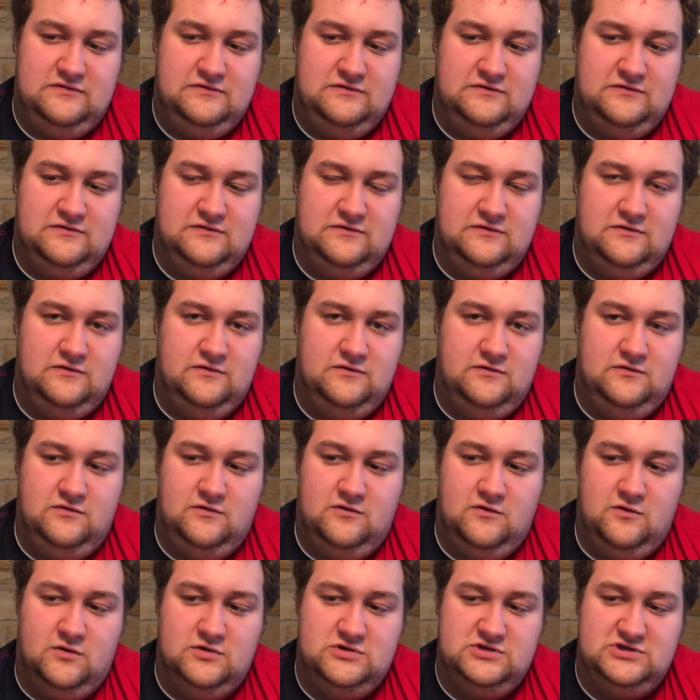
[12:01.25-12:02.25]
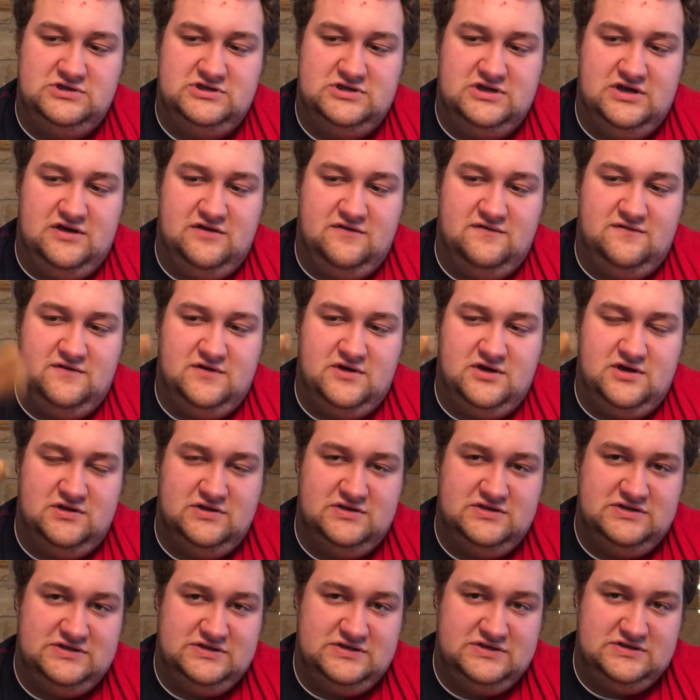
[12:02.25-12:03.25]
just gorgeous knife. Uh,
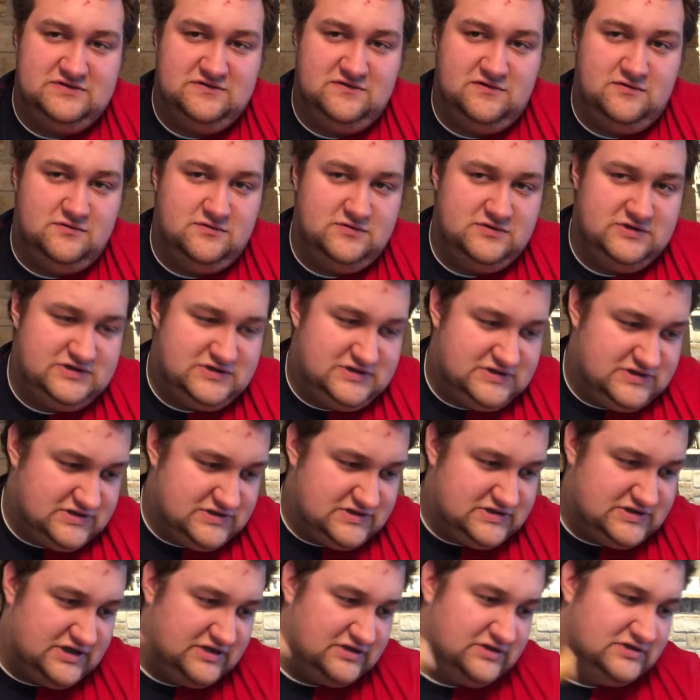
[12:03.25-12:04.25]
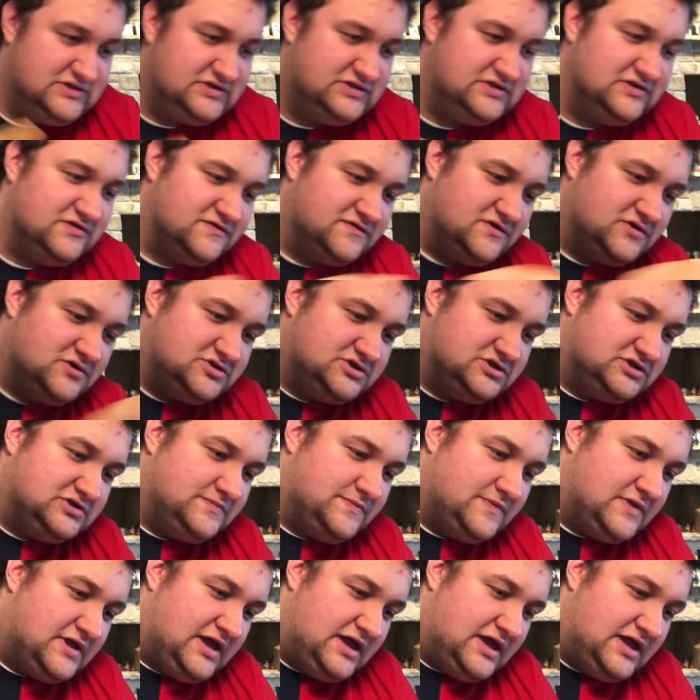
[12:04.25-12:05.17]
this is a this is the stainless steel version.